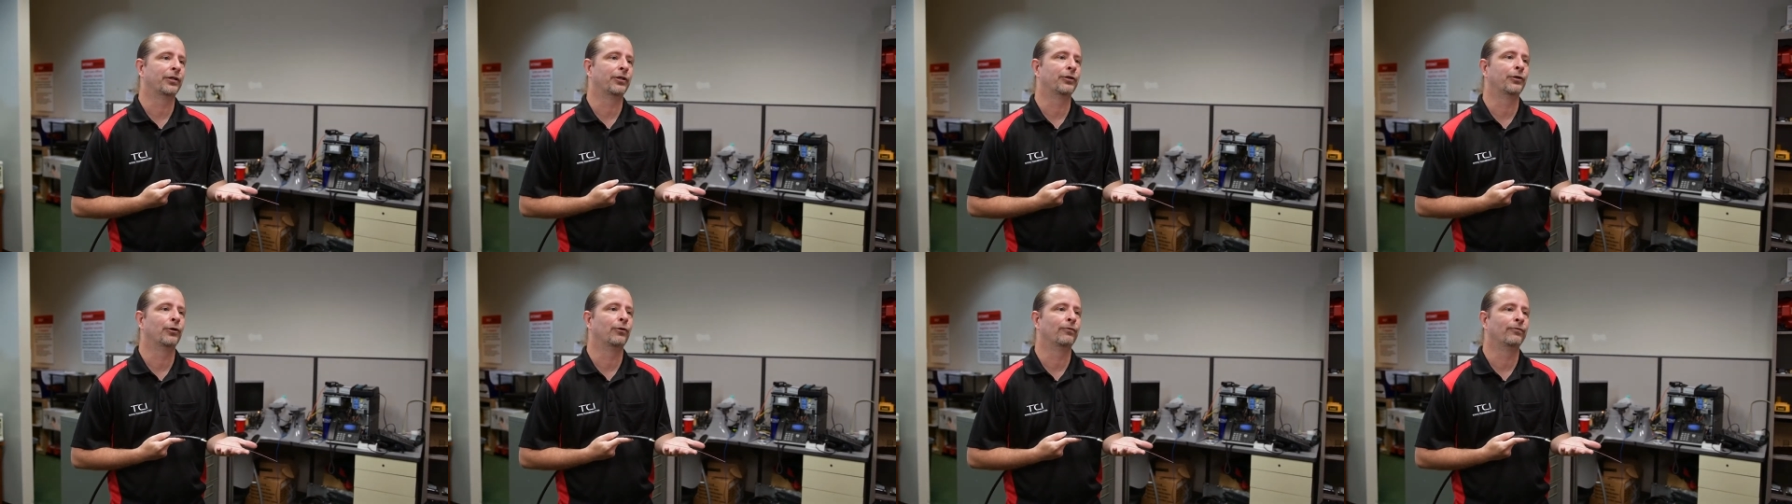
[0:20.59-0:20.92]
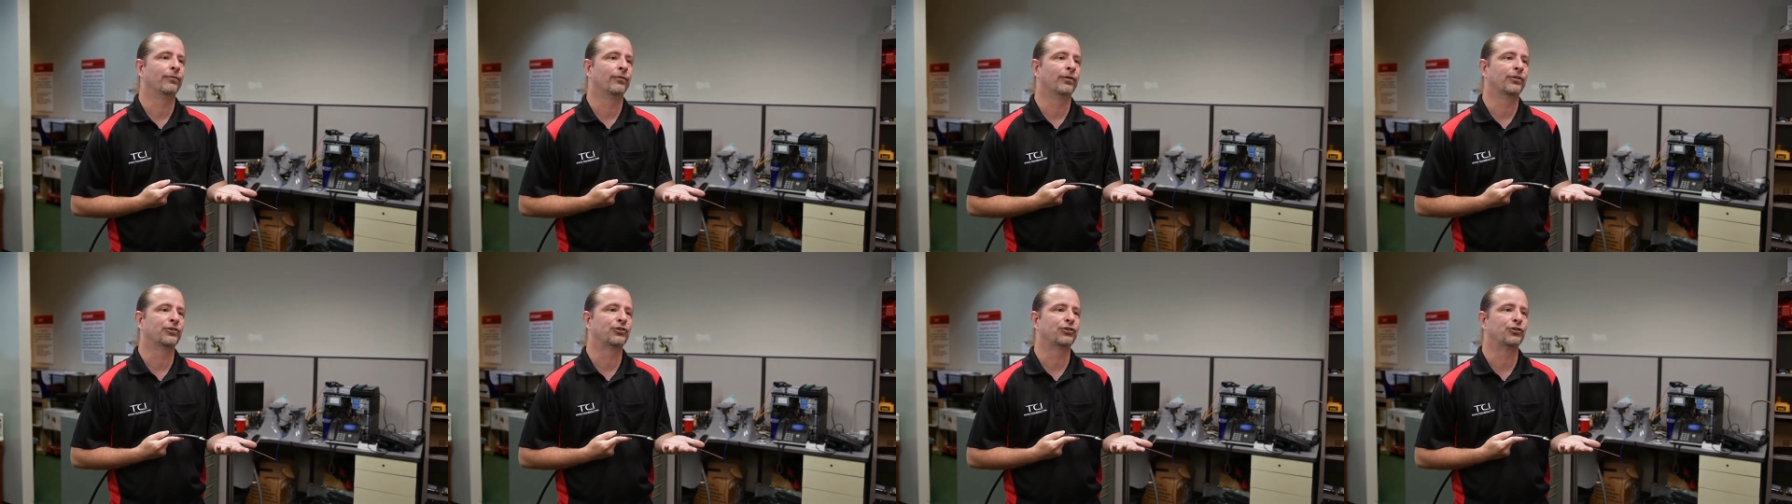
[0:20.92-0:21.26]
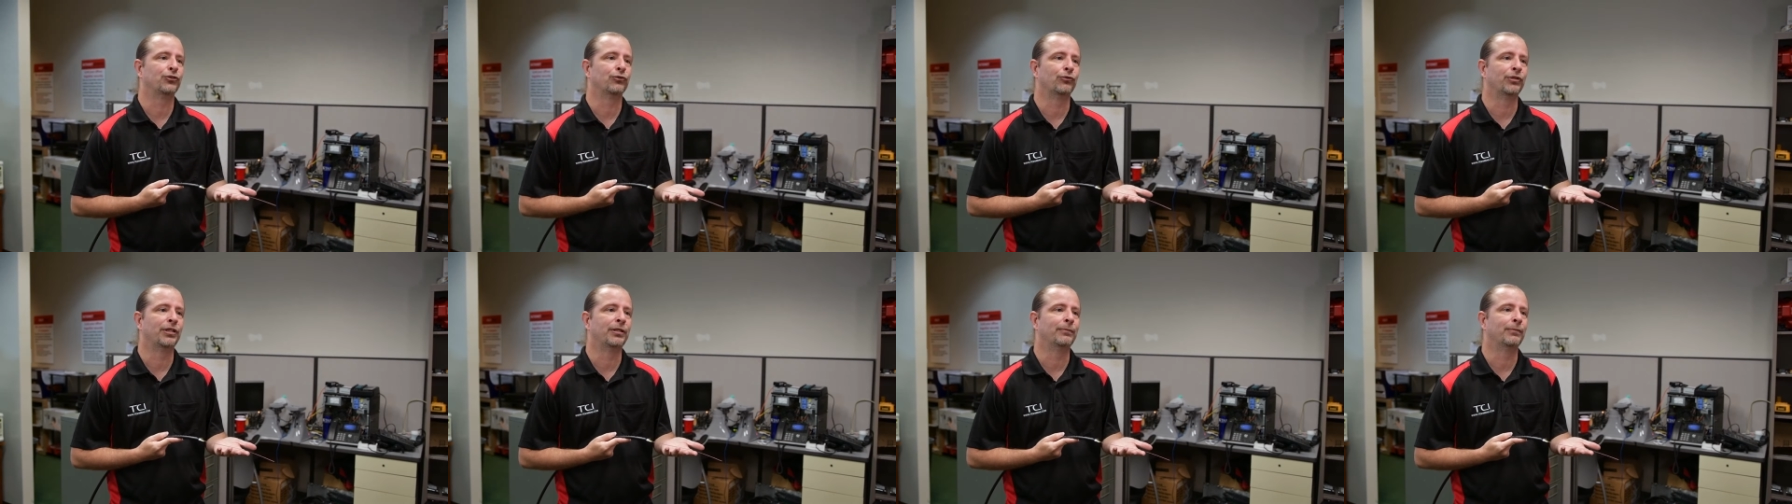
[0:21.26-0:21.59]
can go for
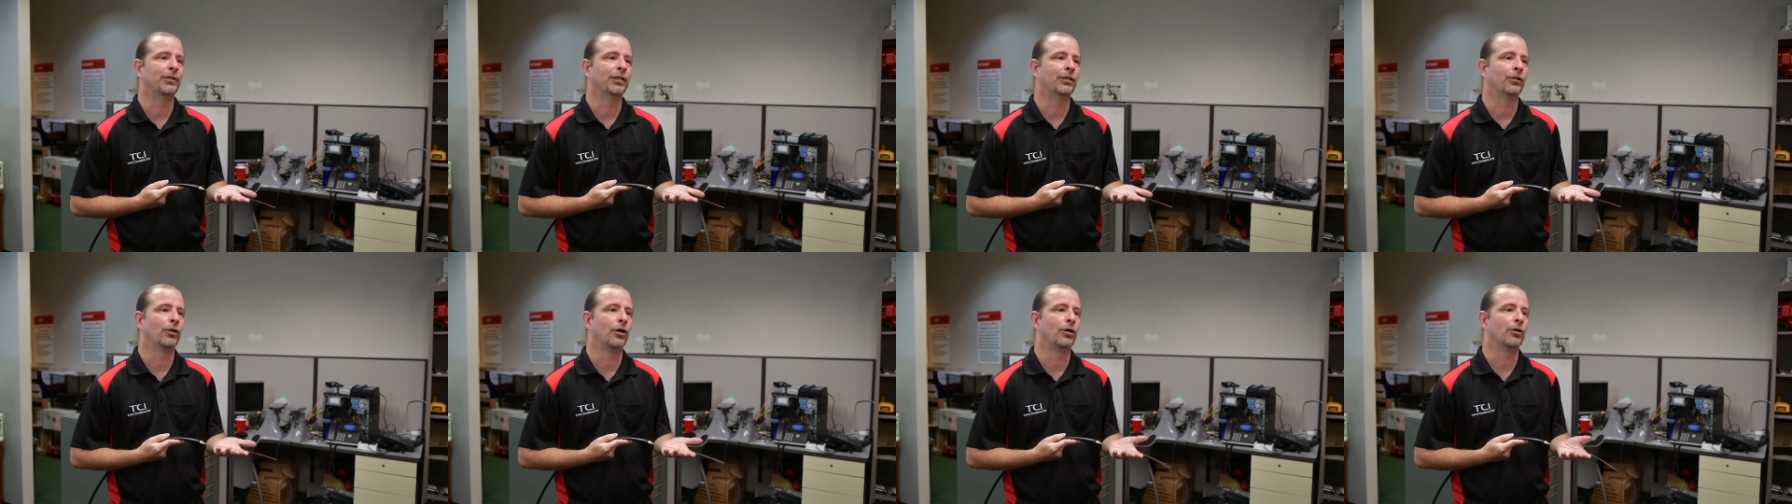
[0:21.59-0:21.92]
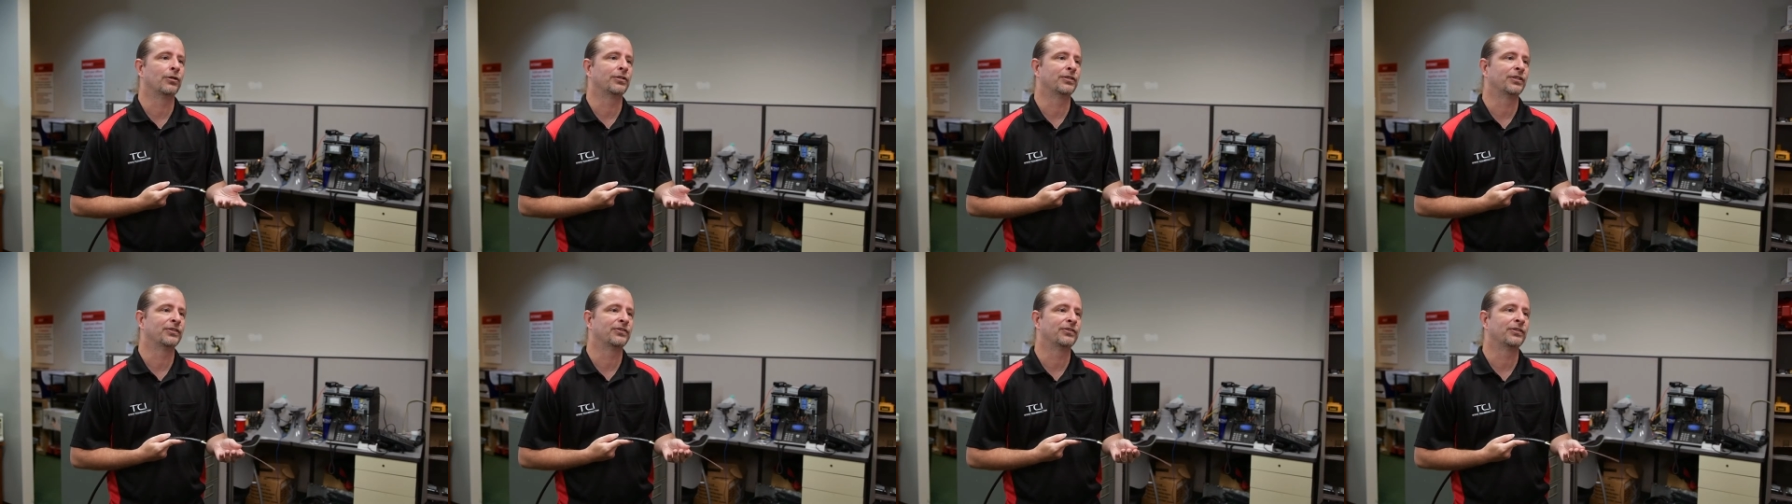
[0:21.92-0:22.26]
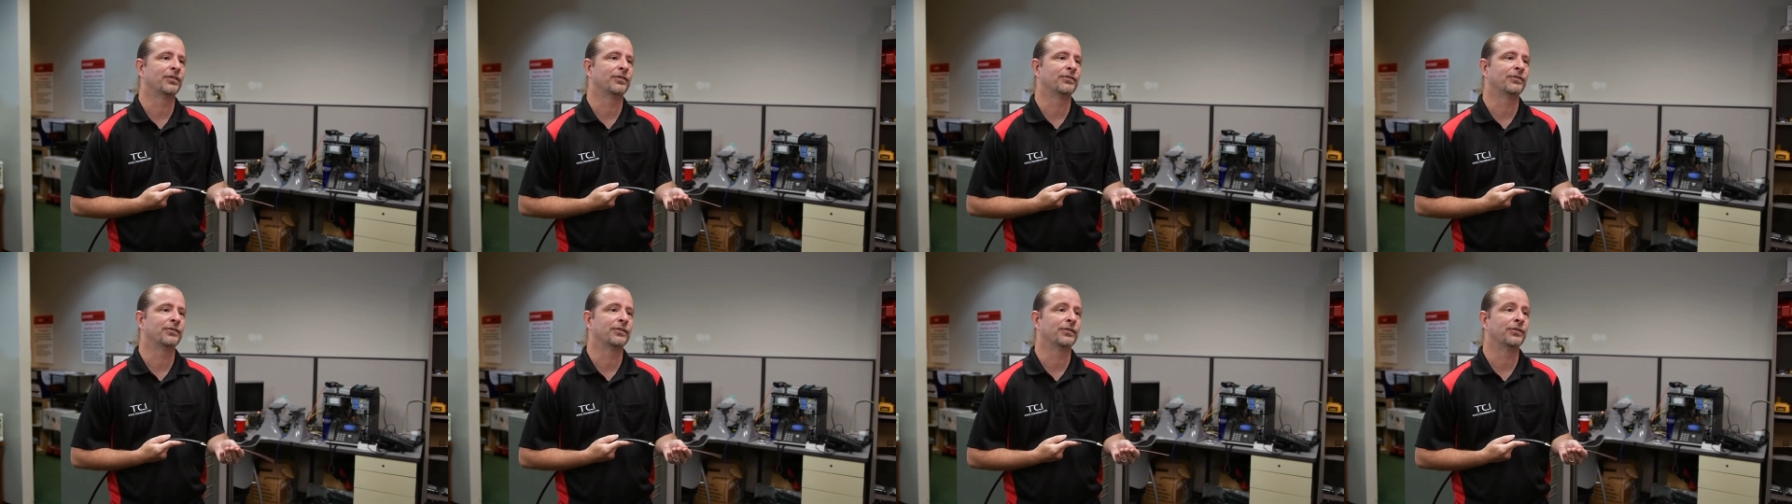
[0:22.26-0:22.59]
extremely long
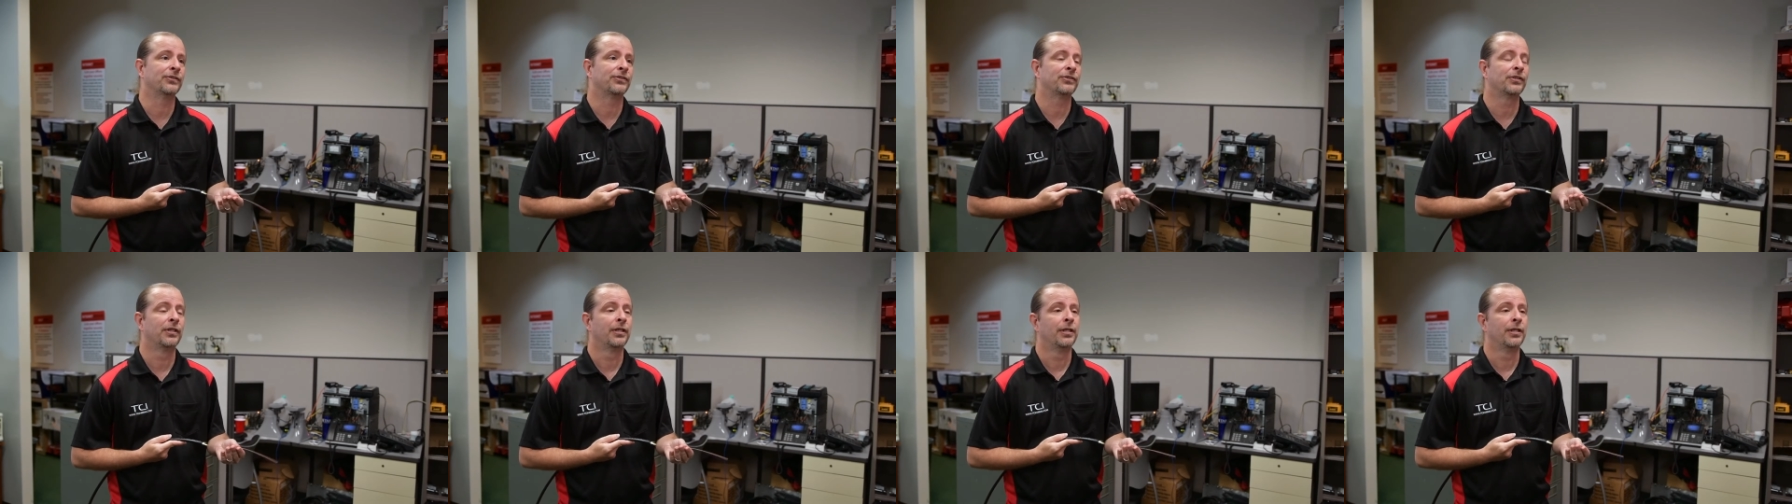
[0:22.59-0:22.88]
distances.